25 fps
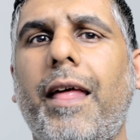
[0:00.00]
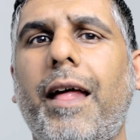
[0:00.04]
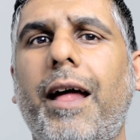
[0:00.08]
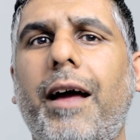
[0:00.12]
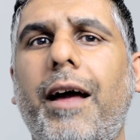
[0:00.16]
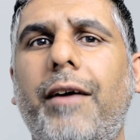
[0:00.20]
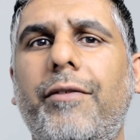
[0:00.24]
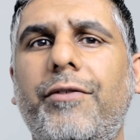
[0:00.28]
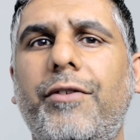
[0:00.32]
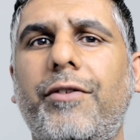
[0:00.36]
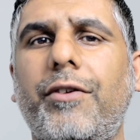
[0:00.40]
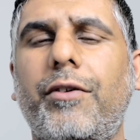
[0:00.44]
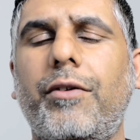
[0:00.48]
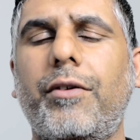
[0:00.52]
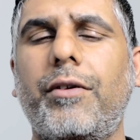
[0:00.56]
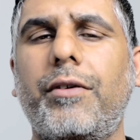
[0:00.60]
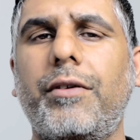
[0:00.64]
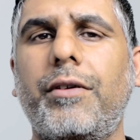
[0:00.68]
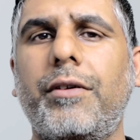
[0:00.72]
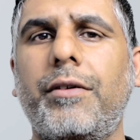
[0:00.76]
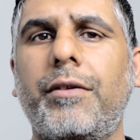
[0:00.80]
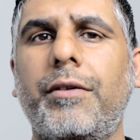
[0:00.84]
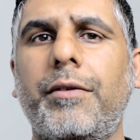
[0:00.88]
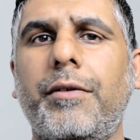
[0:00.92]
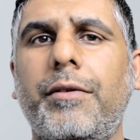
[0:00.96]
after
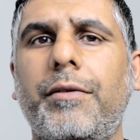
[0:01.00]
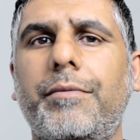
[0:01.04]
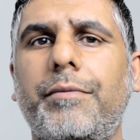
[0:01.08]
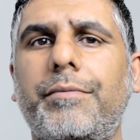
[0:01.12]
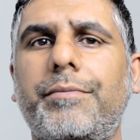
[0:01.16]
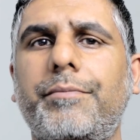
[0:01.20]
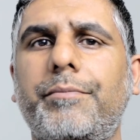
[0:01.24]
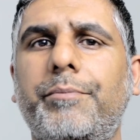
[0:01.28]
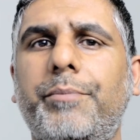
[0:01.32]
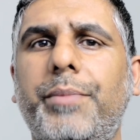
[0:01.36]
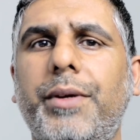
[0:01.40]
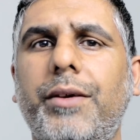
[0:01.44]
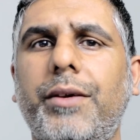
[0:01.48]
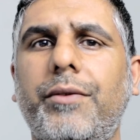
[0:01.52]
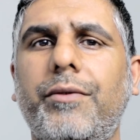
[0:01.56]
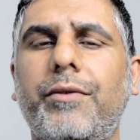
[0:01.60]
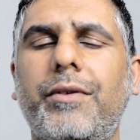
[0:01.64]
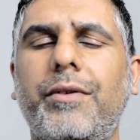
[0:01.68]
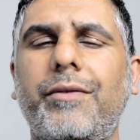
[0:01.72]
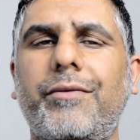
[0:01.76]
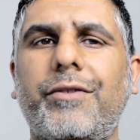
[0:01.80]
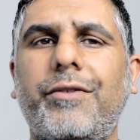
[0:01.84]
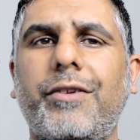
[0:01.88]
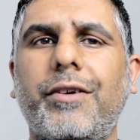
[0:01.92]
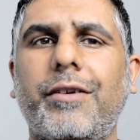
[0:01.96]
a
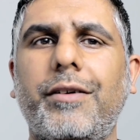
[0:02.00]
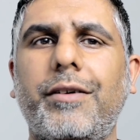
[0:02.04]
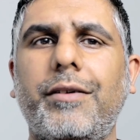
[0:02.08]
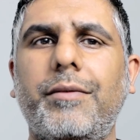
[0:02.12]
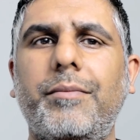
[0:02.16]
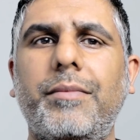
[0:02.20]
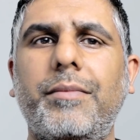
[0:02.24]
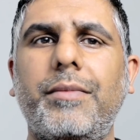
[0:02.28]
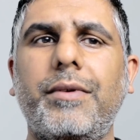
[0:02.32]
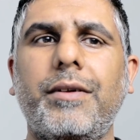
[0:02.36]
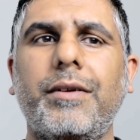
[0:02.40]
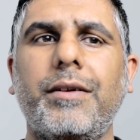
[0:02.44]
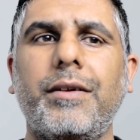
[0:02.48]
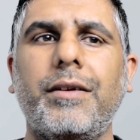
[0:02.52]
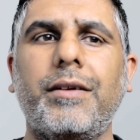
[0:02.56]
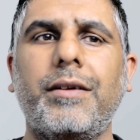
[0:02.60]
period of time,